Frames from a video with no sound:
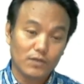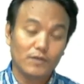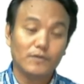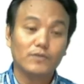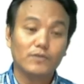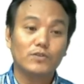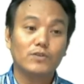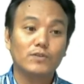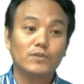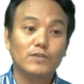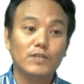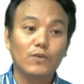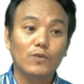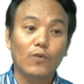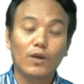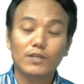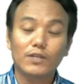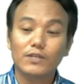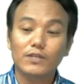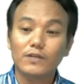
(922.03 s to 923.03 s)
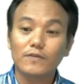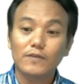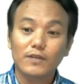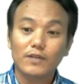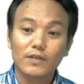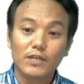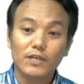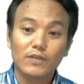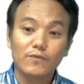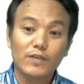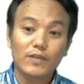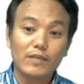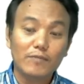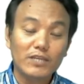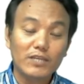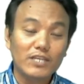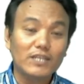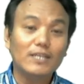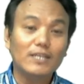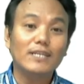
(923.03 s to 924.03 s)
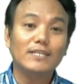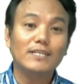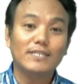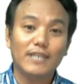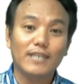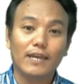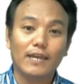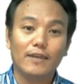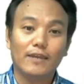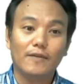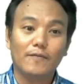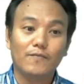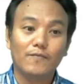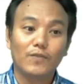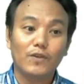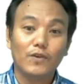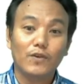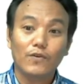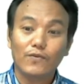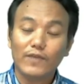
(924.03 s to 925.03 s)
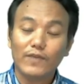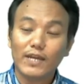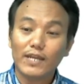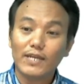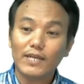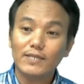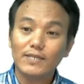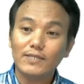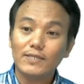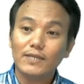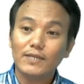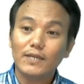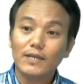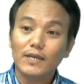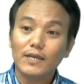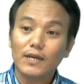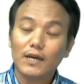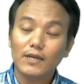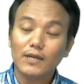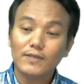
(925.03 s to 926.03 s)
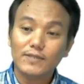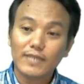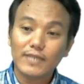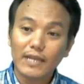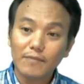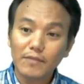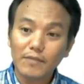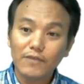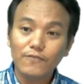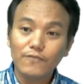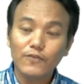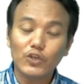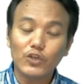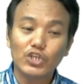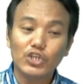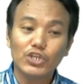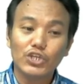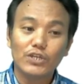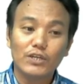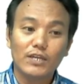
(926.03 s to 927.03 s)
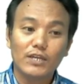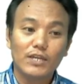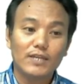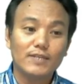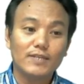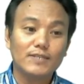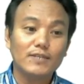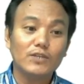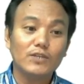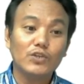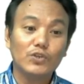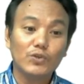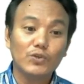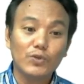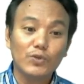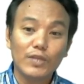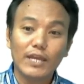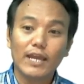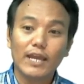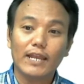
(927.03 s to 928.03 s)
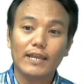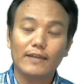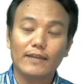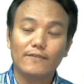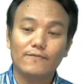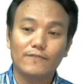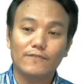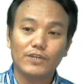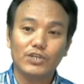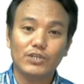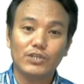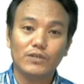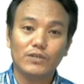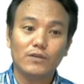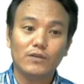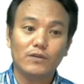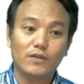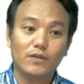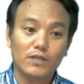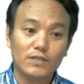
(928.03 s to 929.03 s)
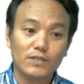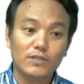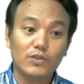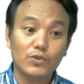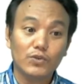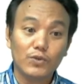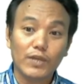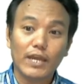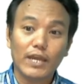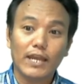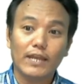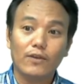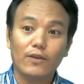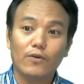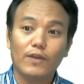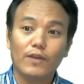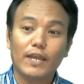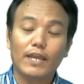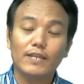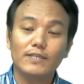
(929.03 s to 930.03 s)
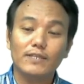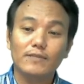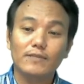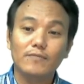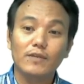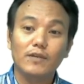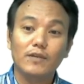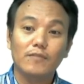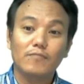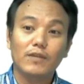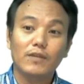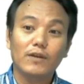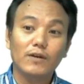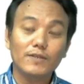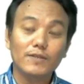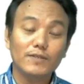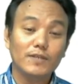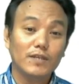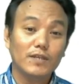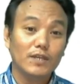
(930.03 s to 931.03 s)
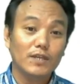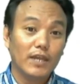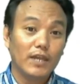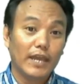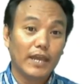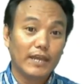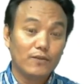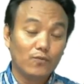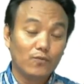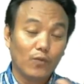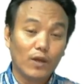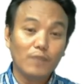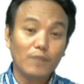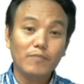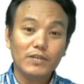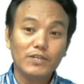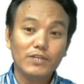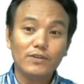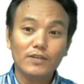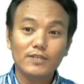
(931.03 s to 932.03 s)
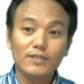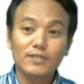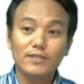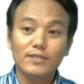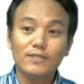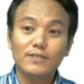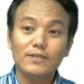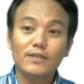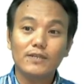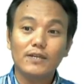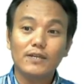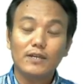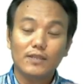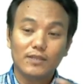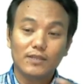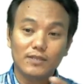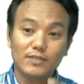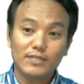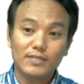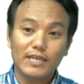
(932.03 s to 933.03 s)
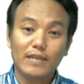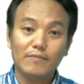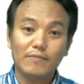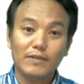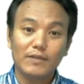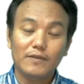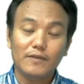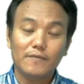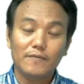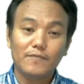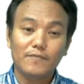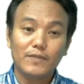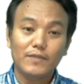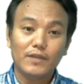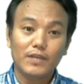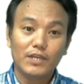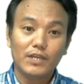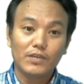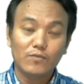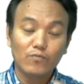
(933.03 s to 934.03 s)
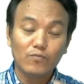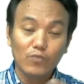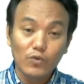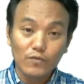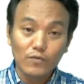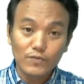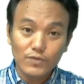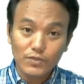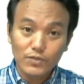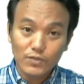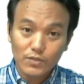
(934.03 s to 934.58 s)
seawater, it will immediately die. Whereas a salmon fish, it is a Euryhaline fish. It is a Euryhaline organism because at one particular season, the salmon, it moves